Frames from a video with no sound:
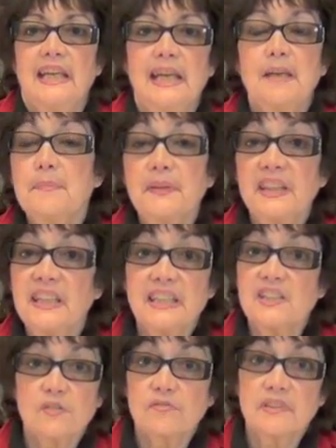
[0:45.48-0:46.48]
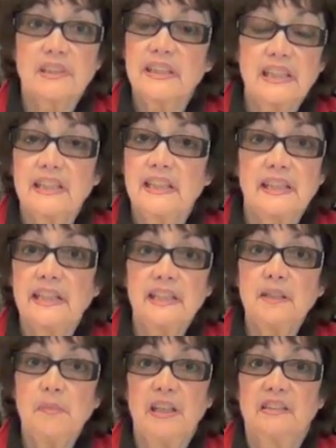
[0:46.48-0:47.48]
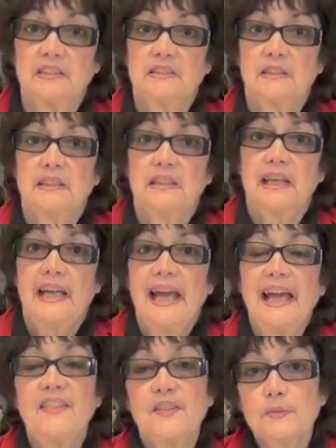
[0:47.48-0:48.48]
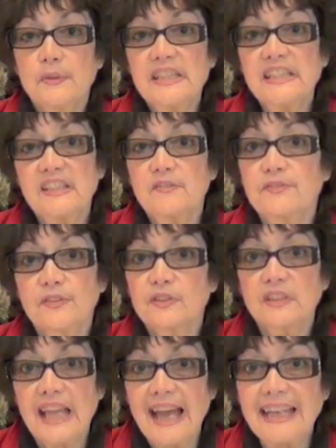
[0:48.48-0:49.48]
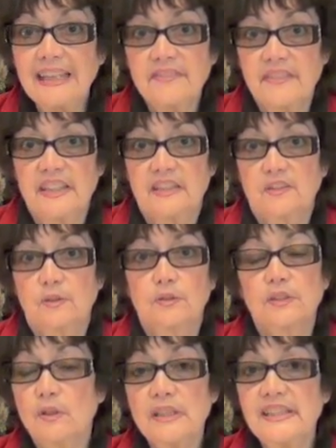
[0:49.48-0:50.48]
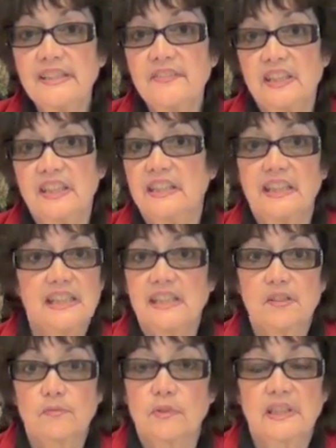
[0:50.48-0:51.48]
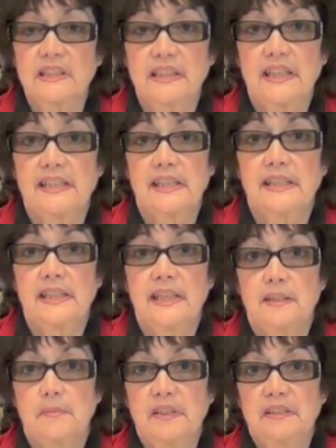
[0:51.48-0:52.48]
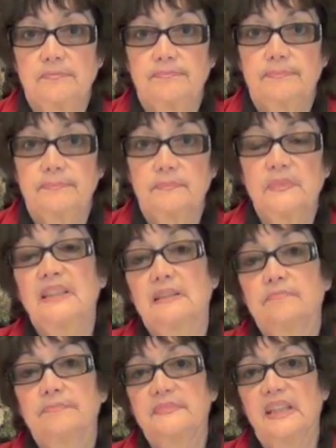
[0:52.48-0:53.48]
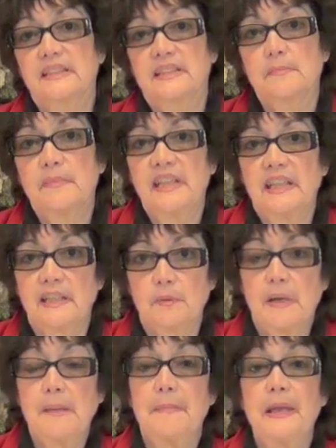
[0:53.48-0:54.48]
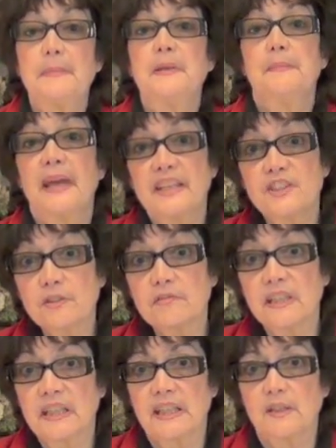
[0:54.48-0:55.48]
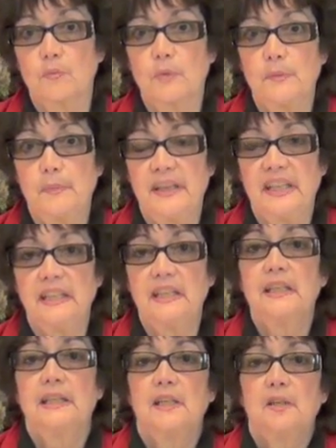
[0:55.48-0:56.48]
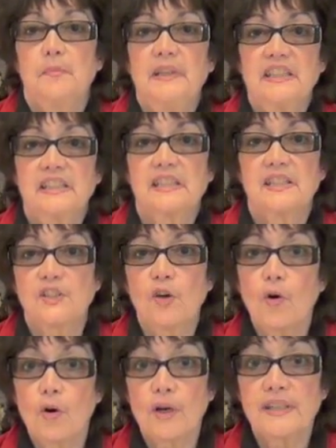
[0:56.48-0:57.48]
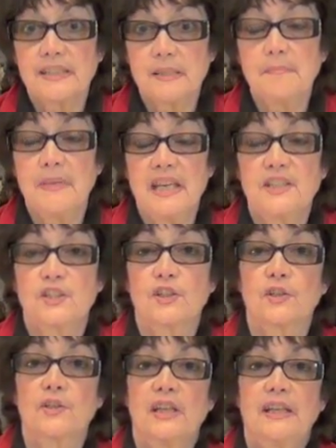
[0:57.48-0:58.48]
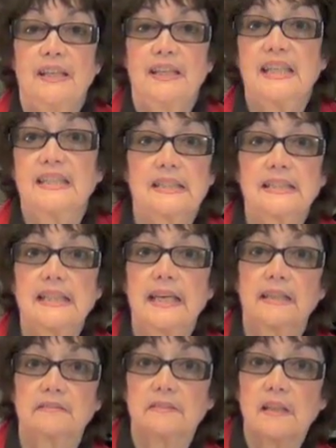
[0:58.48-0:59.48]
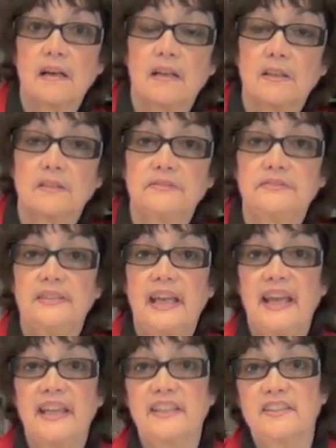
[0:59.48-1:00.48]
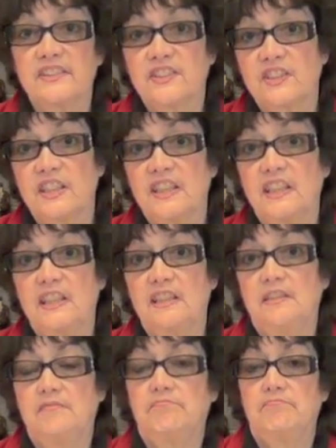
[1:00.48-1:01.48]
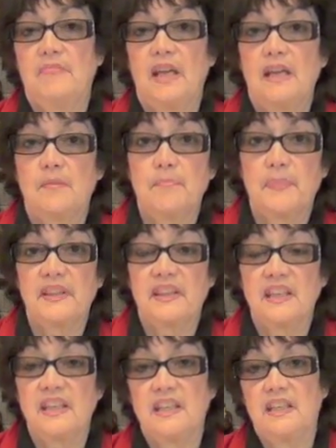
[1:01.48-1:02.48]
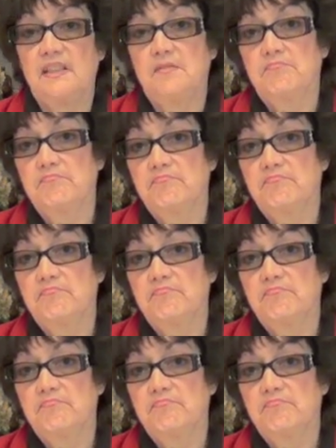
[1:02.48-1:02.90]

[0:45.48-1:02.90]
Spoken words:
Empathy isn't really an enigma. And the reason for lack of it or loss of it isn't really an enigma. Well, not to me anyway. Maybe measuring it would be, because it's hard to measure things like love, energy, empathy.